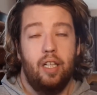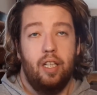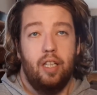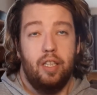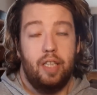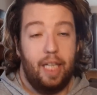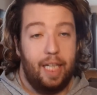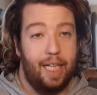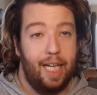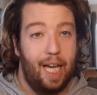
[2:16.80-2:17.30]

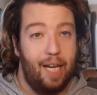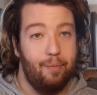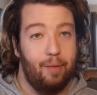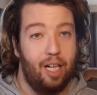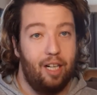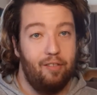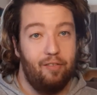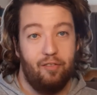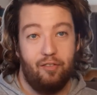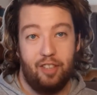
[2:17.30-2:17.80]
They came
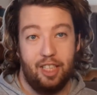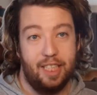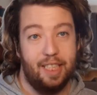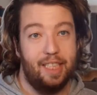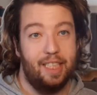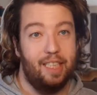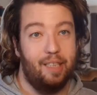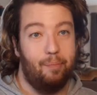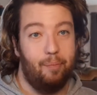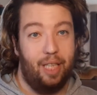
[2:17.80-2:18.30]
up,
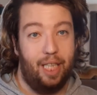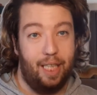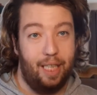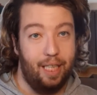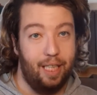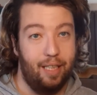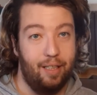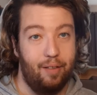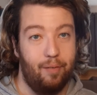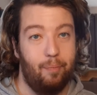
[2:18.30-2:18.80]
visited me.
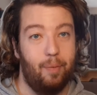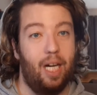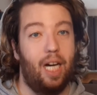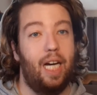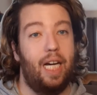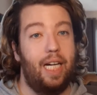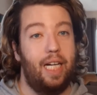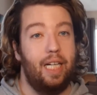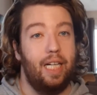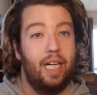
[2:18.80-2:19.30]

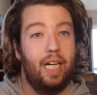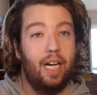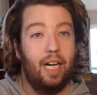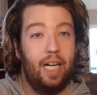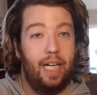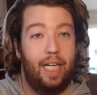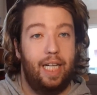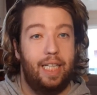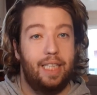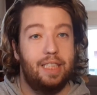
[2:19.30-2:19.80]
My
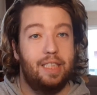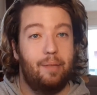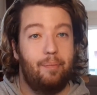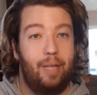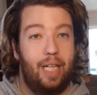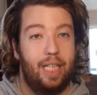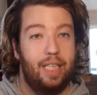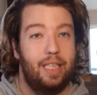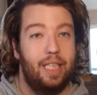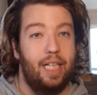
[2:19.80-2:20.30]
Aunt
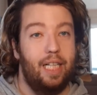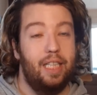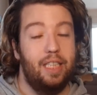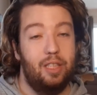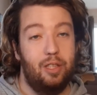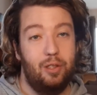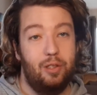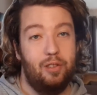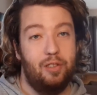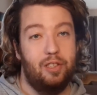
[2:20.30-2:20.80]
Amanda,
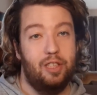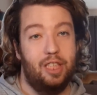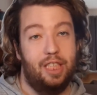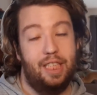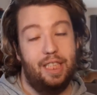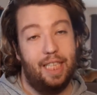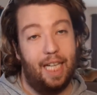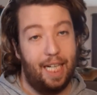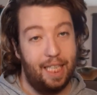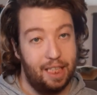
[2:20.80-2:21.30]

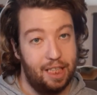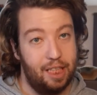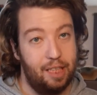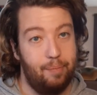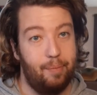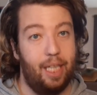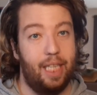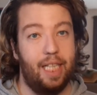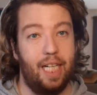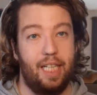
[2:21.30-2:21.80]
she's actually
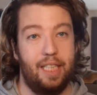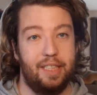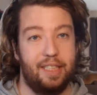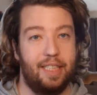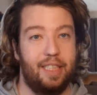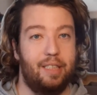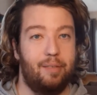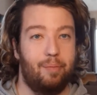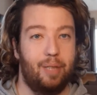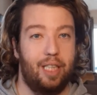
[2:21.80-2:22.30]
my
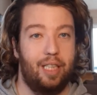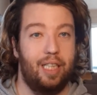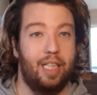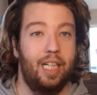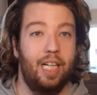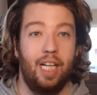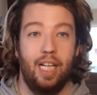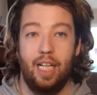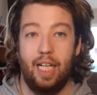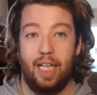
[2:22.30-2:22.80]
cousin, but
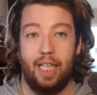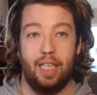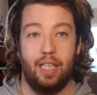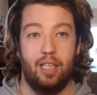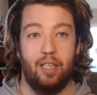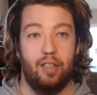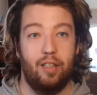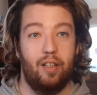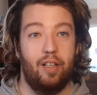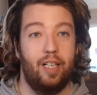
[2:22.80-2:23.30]
I
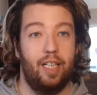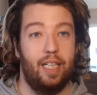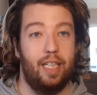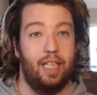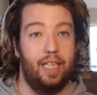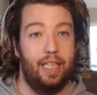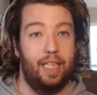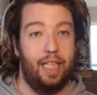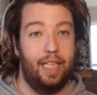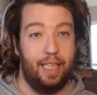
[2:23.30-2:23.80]
call her
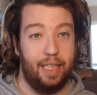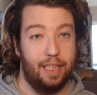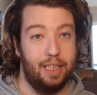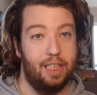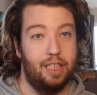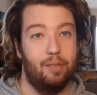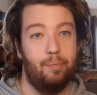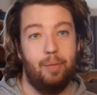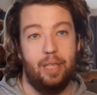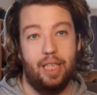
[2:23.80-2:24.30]

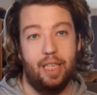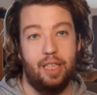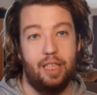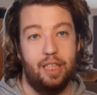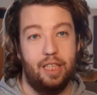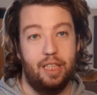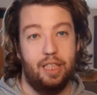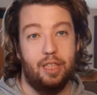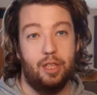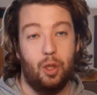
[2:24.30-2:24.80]
Aunt because
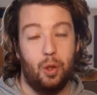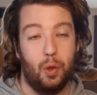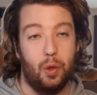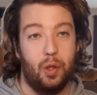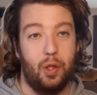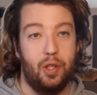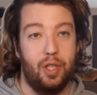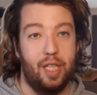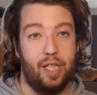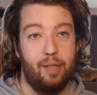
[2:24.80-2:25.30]
she is
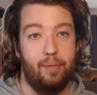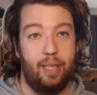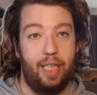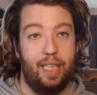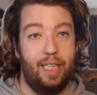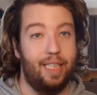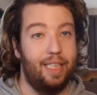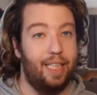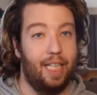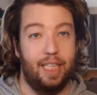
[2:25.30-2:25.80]
older than me,
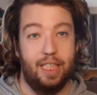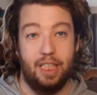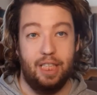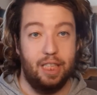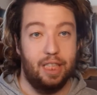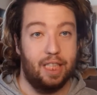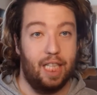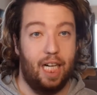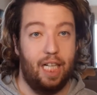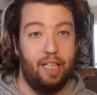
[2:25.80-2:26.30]
and that's
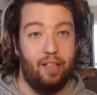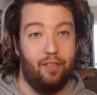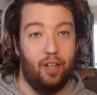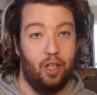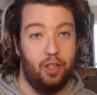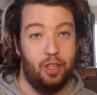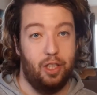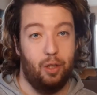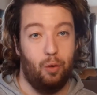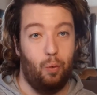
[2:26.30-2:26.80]
just kind of
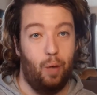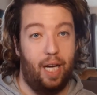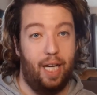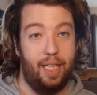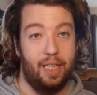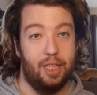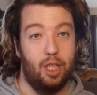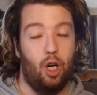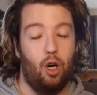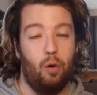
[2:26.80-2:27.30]
the way
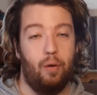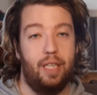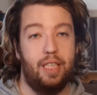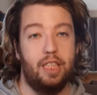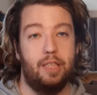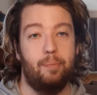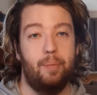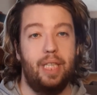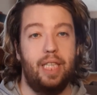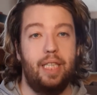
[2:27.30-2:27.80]
it's always
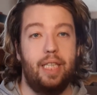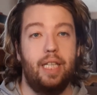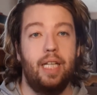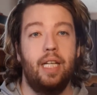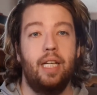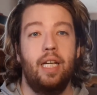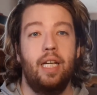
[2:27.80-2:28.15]
been.